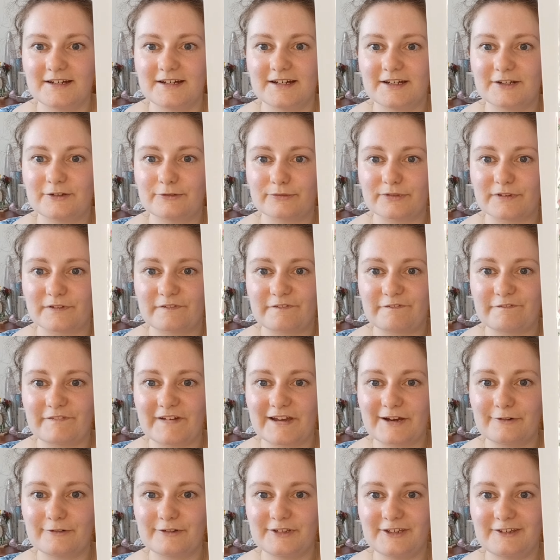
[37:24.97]
and all the
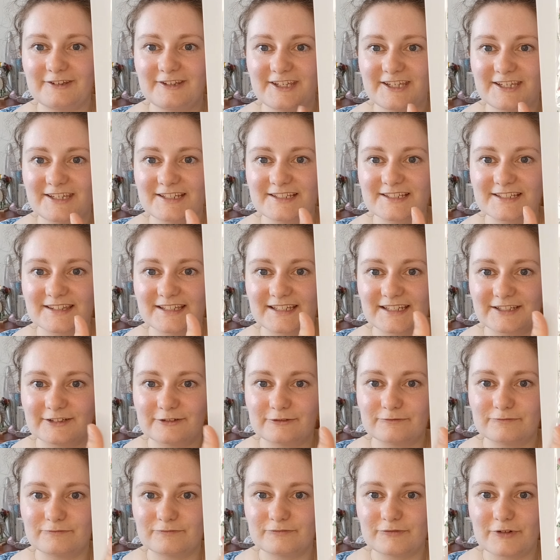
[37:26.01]
felt you need and the little
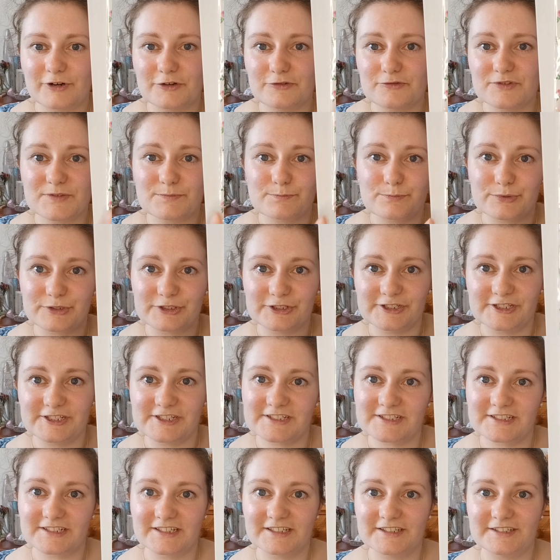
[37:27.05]
rosebud.
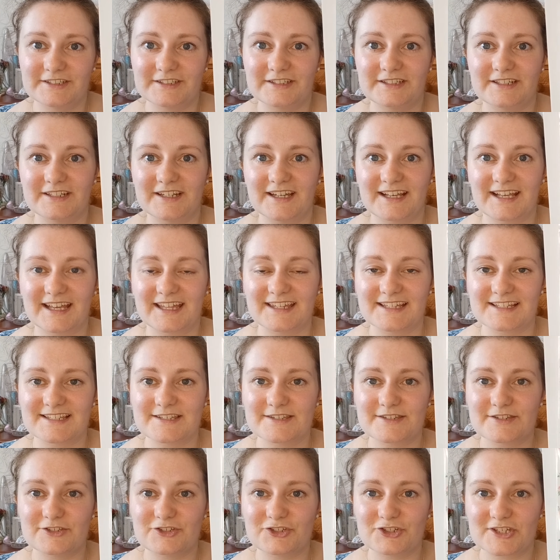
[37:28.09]
And again, this
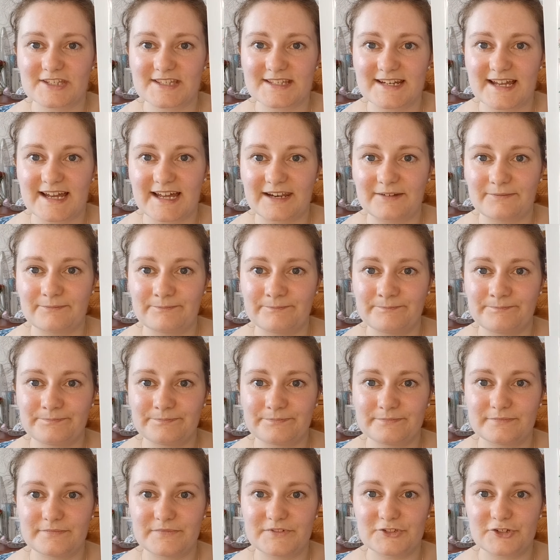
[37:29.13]
is a Just Nan
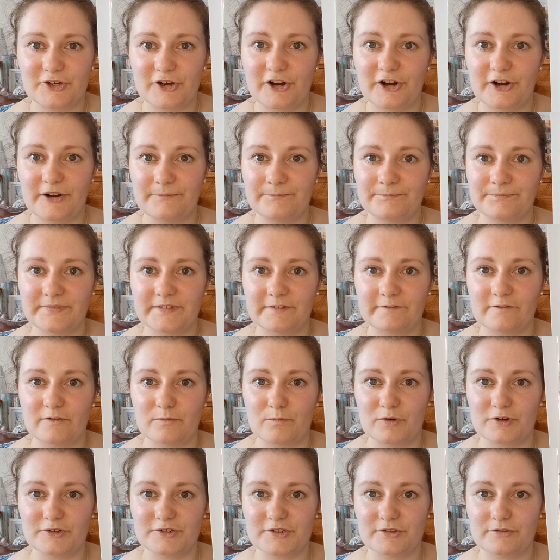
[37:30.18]
chart from
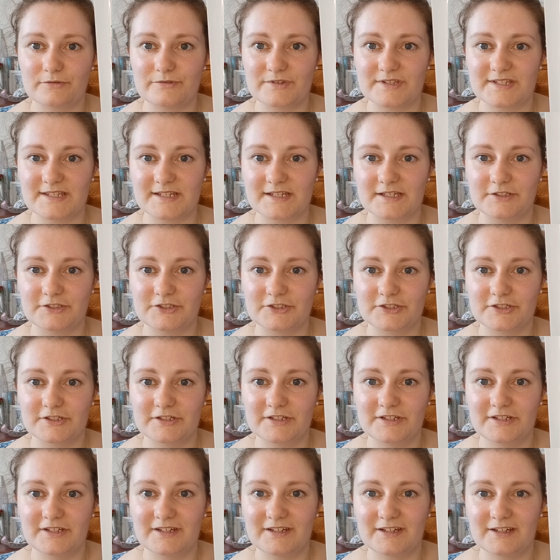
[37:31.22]
123 Stitch.
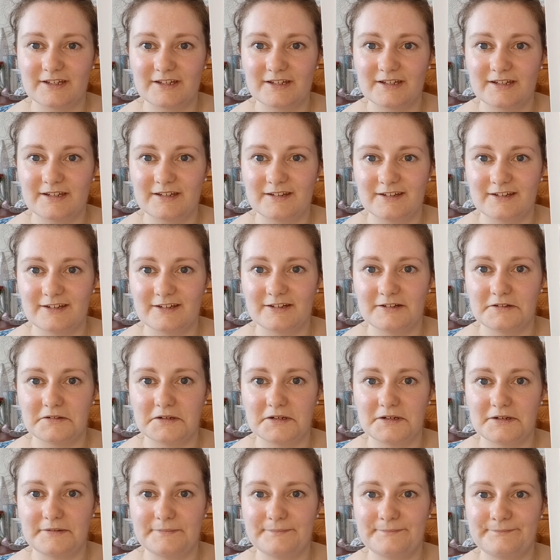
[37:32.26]

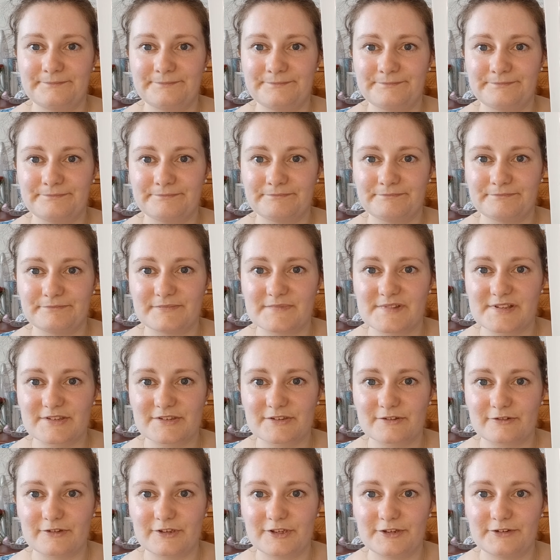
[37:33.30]
Oh, it's
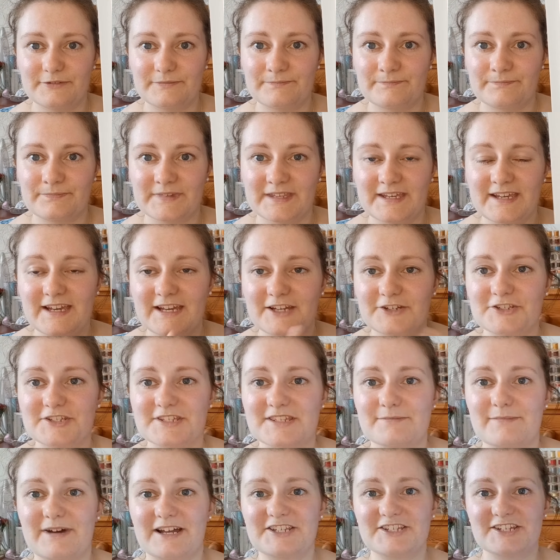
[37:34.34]
so cute. Just
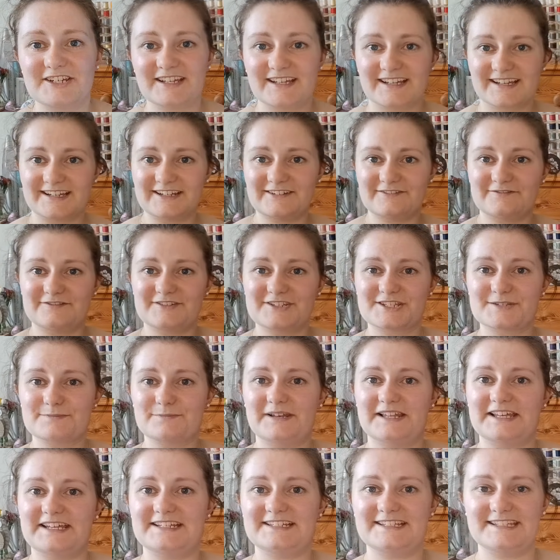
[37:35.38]
imagine it kind of
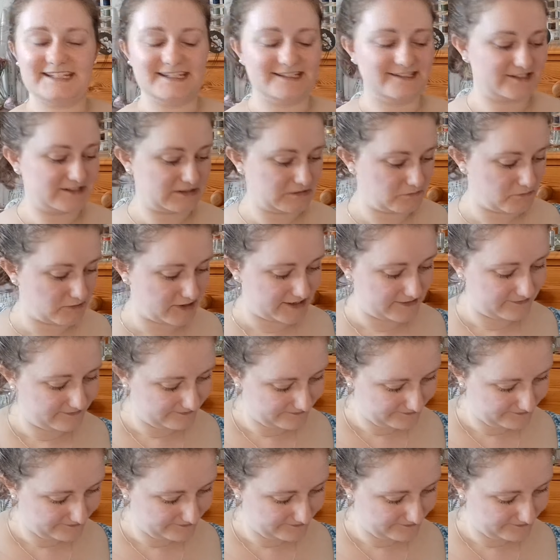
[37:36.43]
displayed here somewhere.